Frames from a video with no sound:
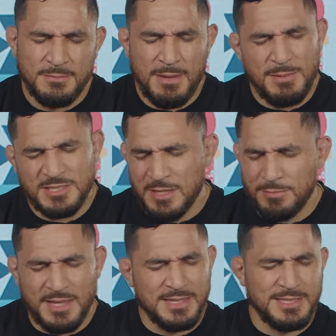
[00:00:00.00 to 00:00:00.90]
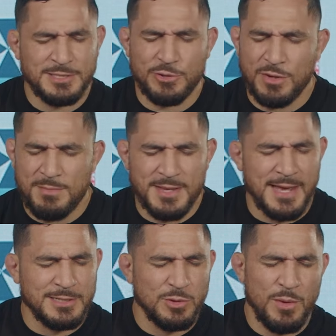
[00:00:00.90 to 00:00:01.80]
maybe something, a disagreement
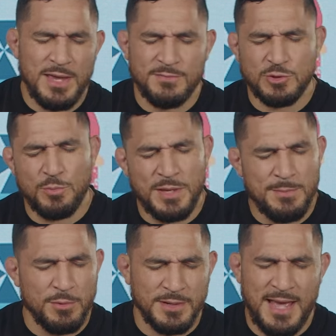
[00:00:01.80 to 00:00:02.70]
got in the way of two people and they